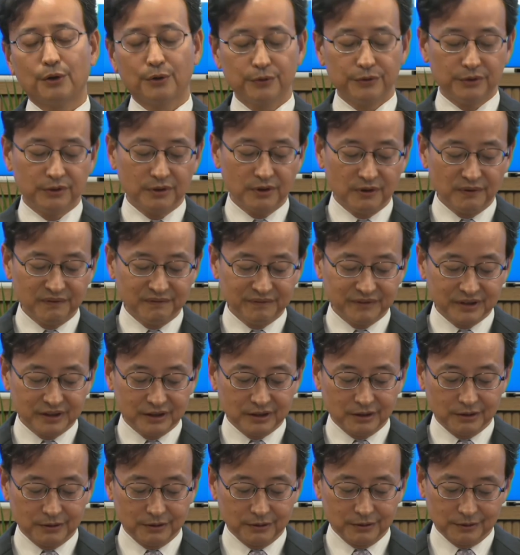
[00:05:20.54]
On
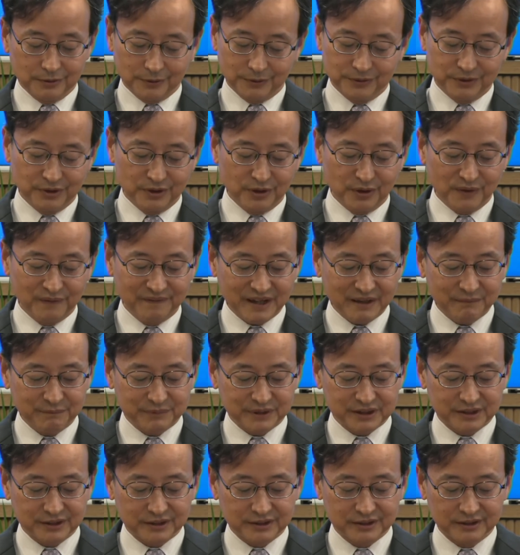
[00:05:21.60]

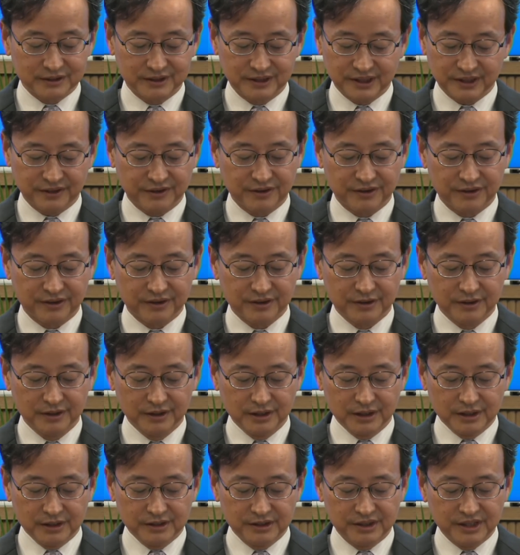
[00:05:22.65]
November 6th,
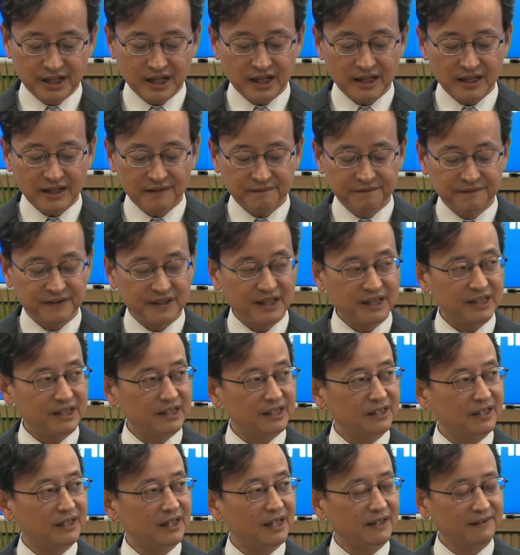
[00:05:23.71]

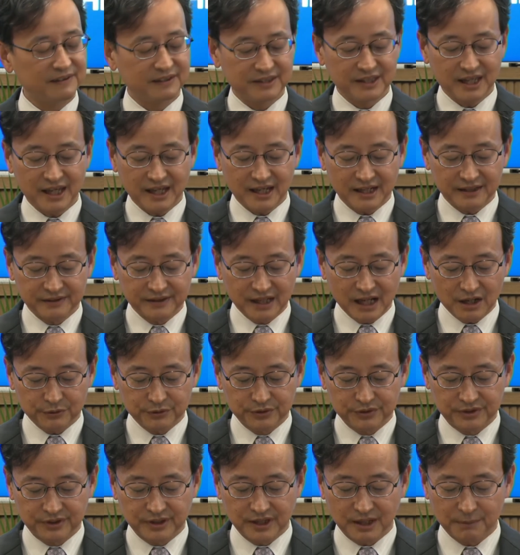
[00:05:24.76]
JFSA
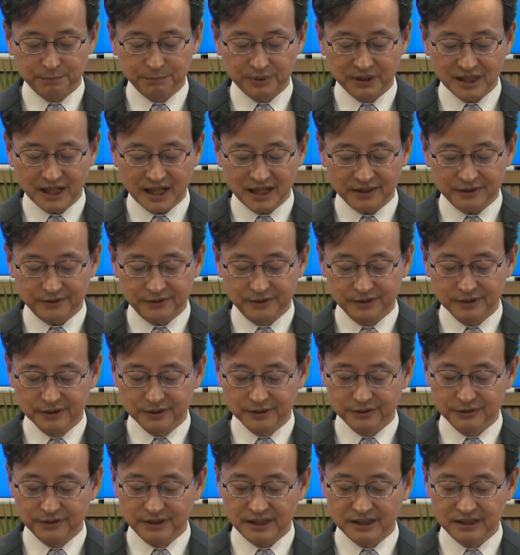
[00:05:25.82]
announced a plan
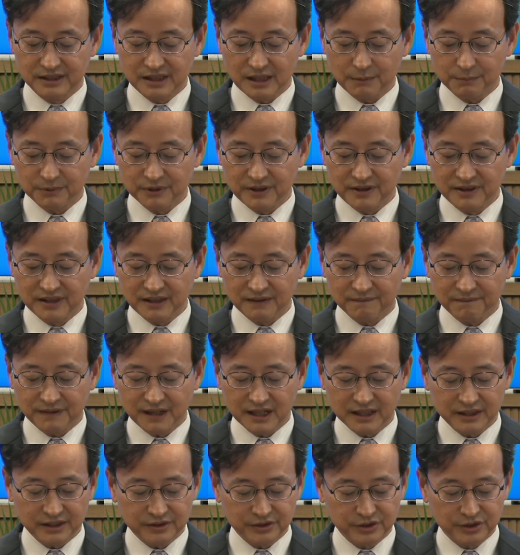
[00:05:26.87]
to establish the
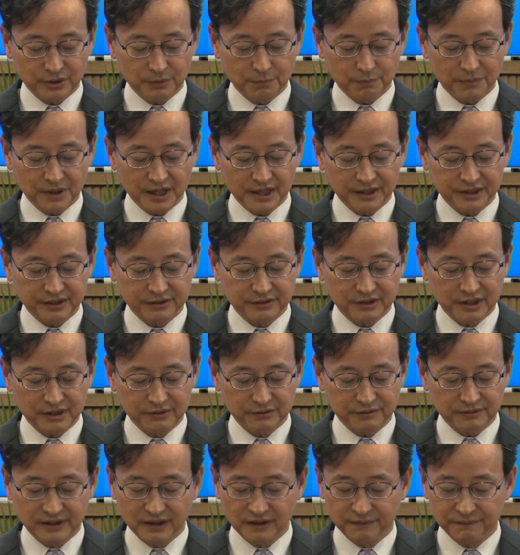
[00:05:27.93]
Financial Market
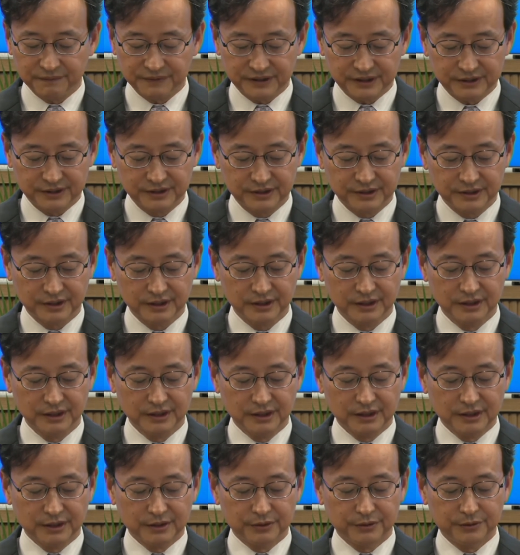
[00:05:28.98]
Entry Office
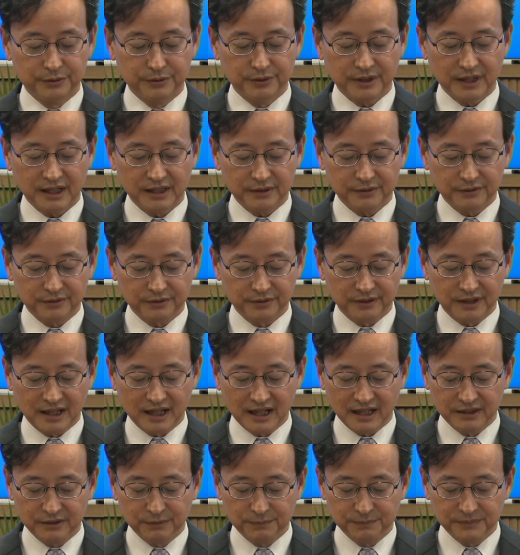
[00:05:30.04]
to handle
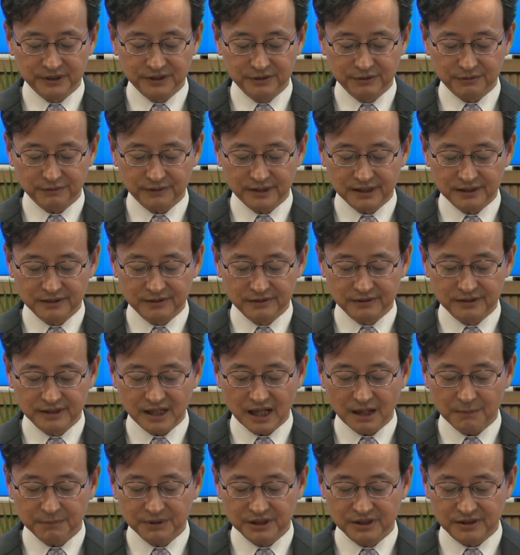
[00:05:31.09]
administrative
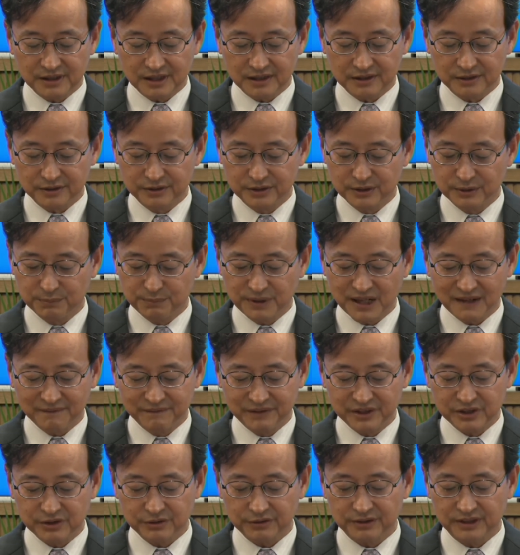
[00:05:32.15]
services and
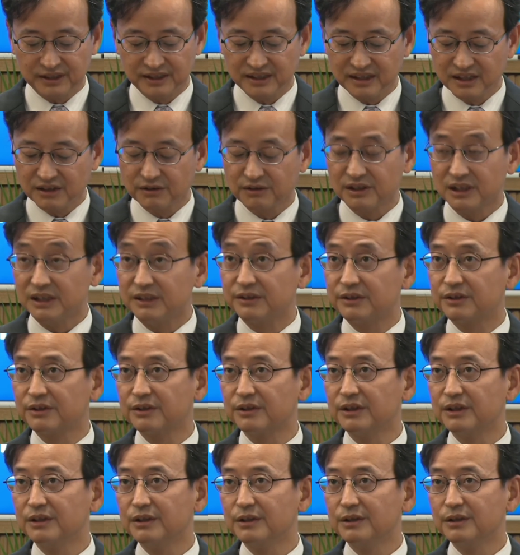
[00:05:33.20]
supervision in English,